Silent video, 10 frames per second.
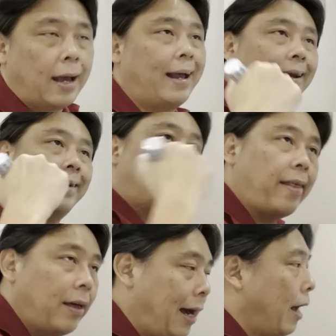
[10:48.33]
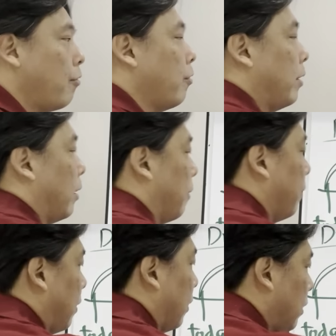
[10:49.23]
and another 100
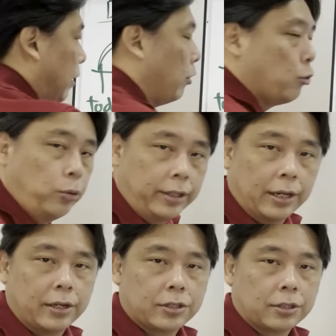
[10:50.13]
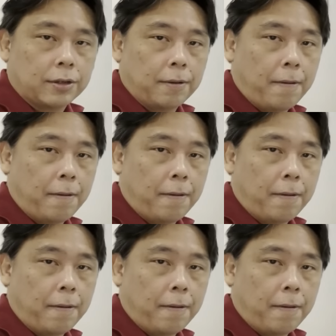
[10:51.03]
in 2 years,